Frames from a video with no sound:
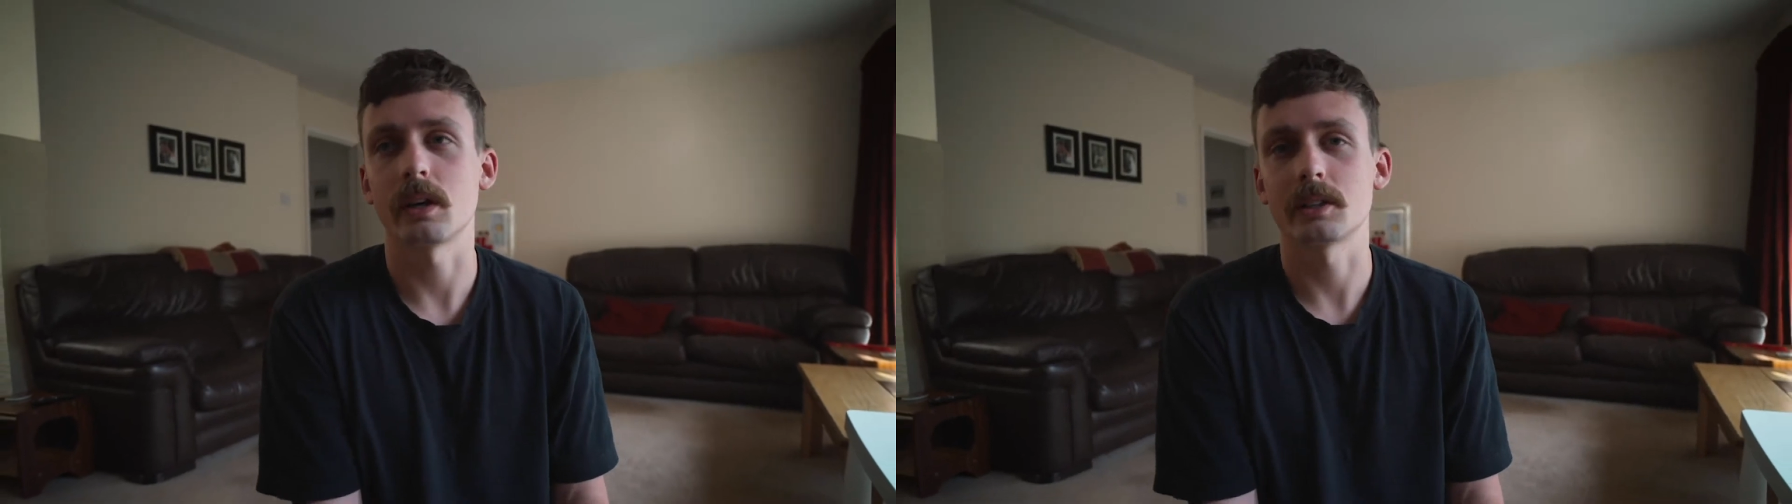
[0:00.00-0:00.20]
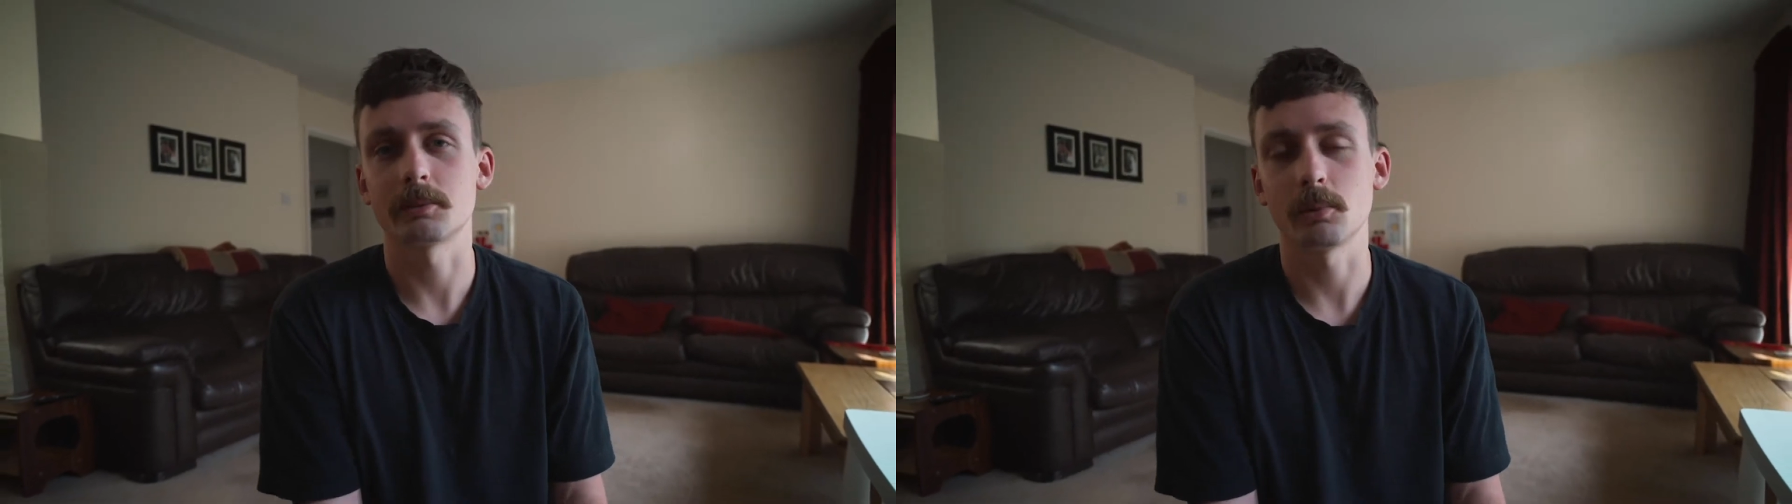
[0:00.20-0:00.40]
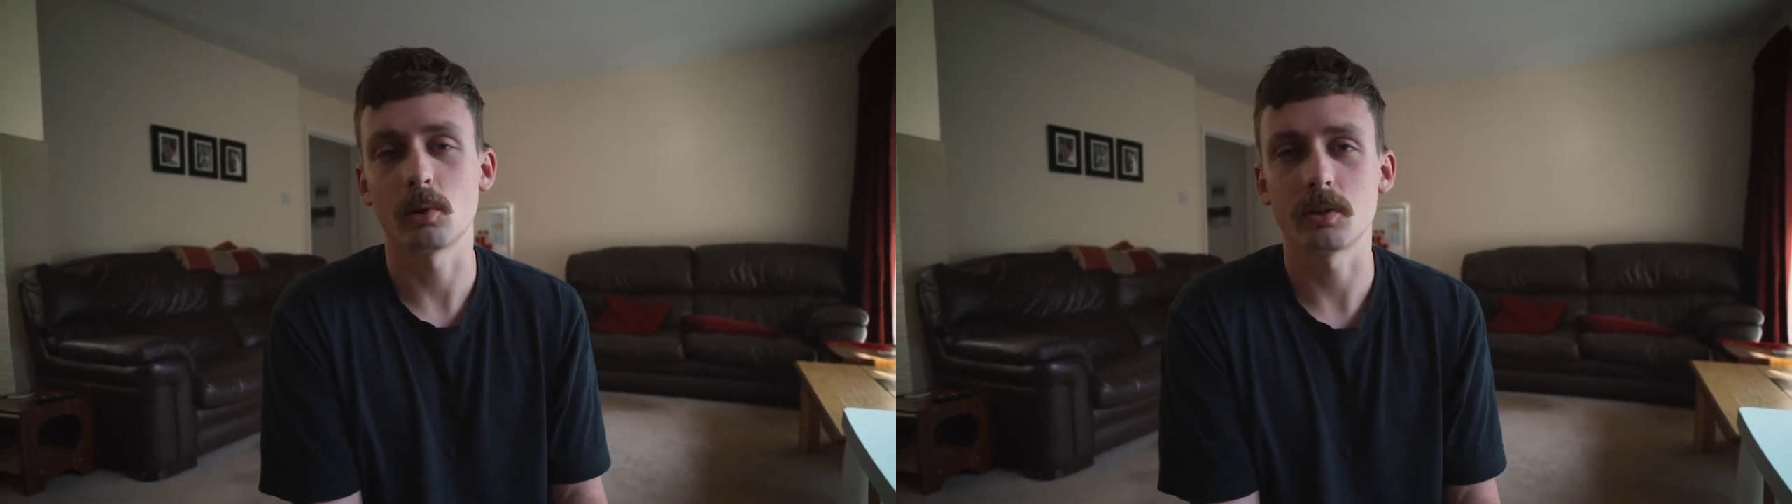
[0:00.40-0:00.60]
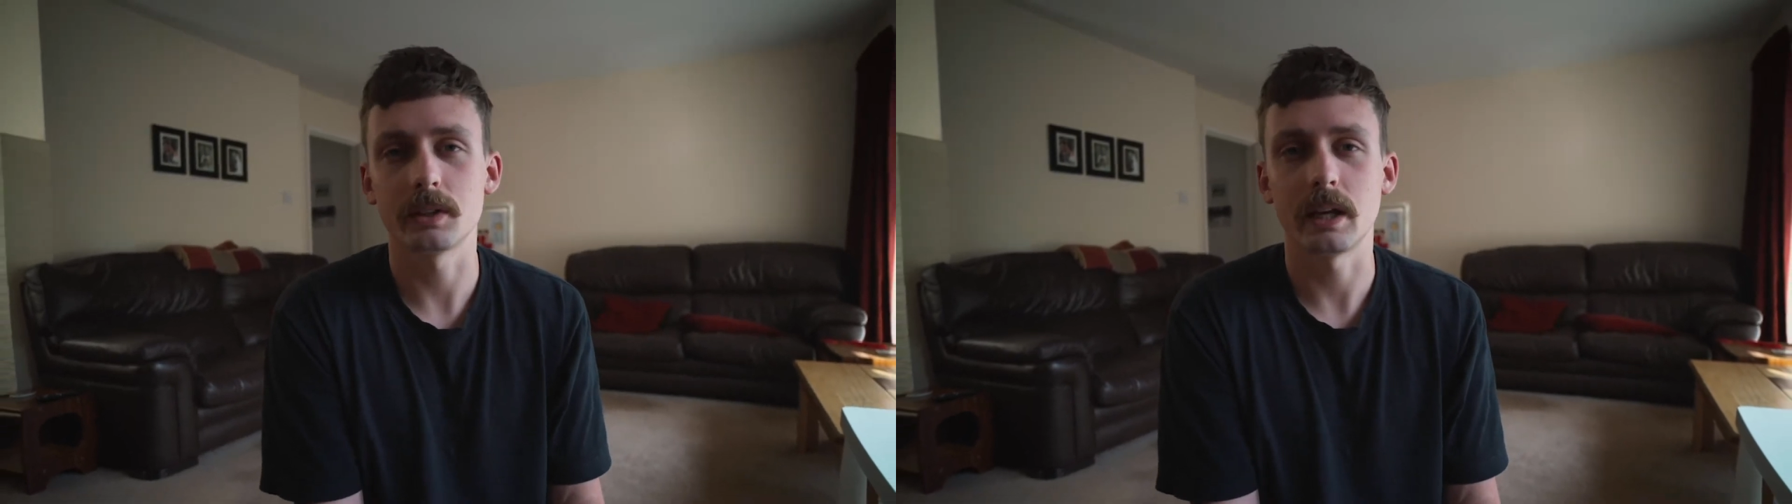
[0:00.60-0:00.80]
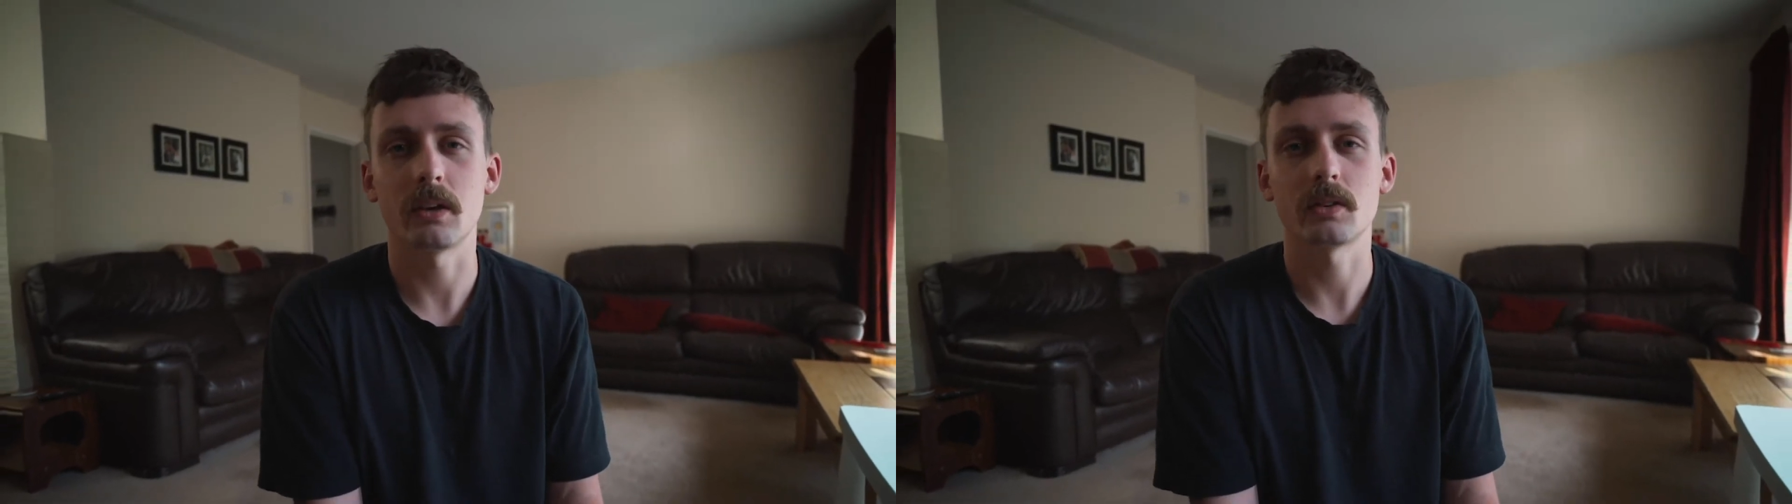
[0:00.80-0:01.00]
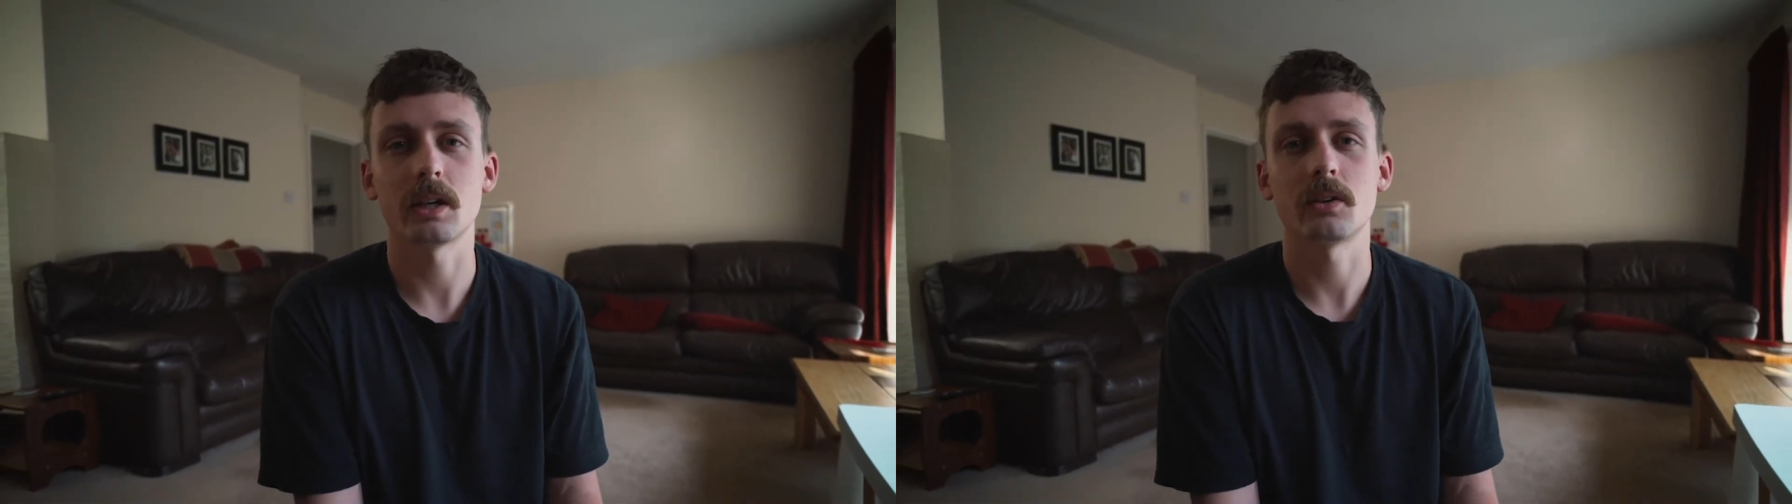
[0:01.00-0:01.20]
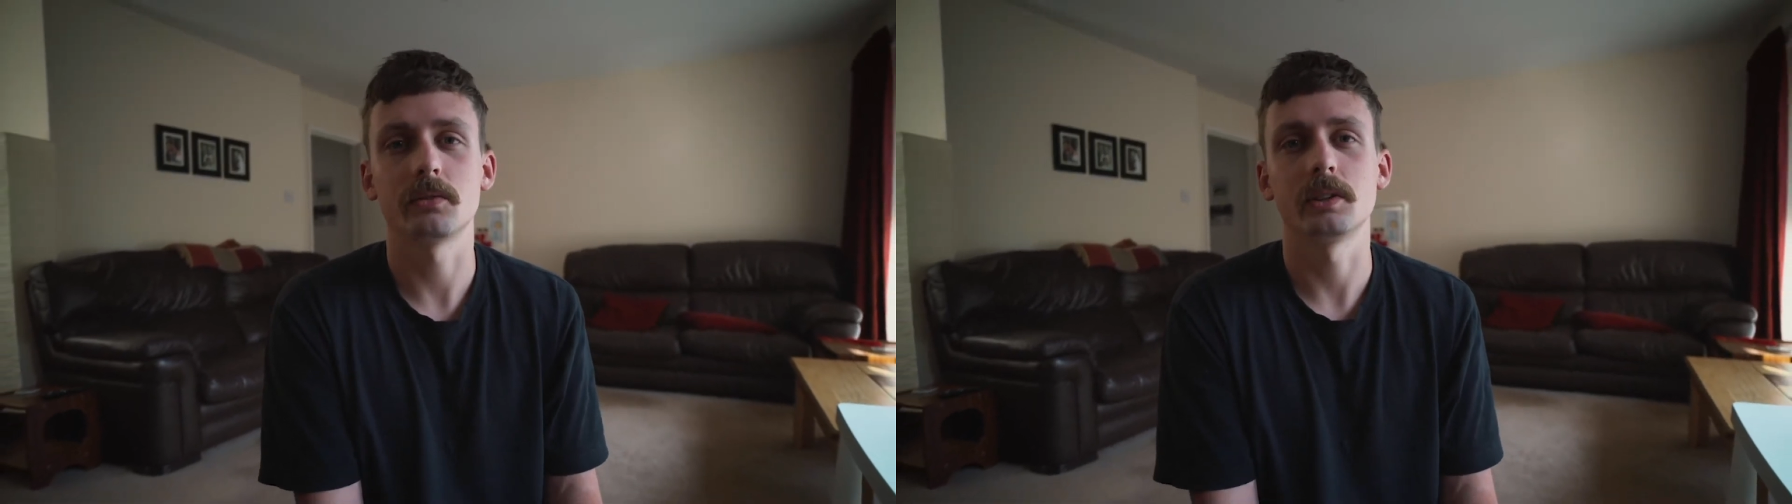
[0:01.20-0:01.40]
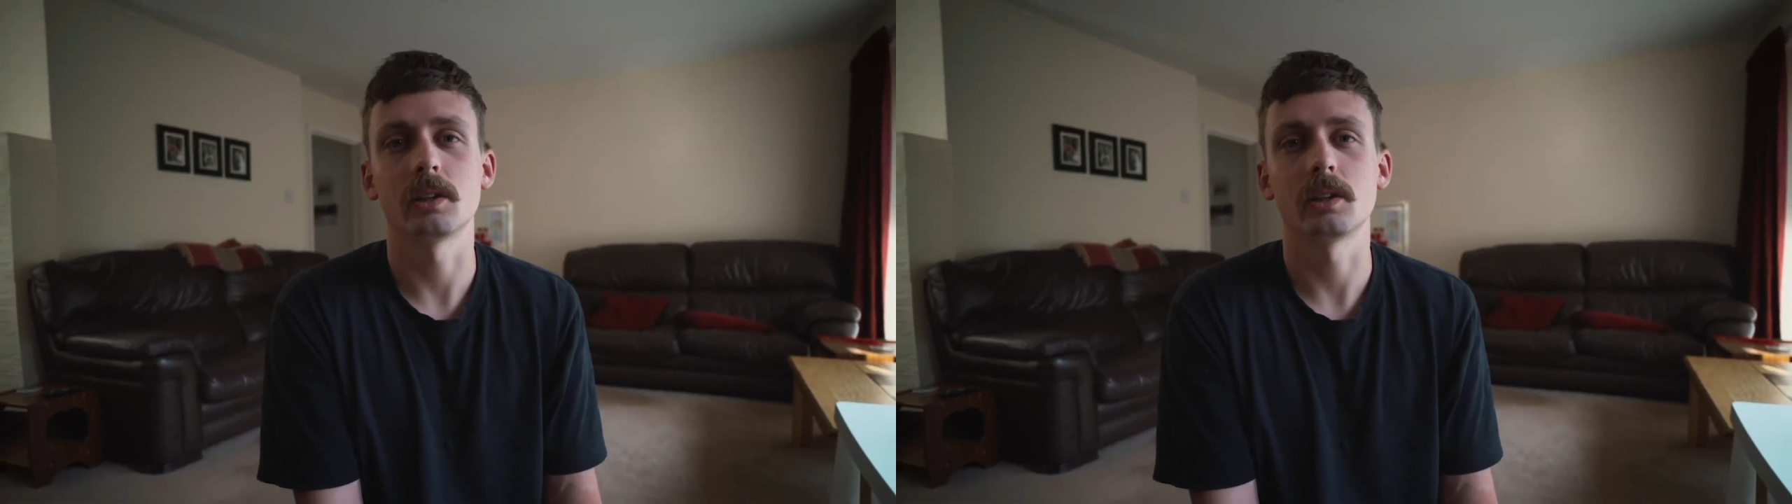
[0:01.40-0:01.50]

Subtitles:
explored the area of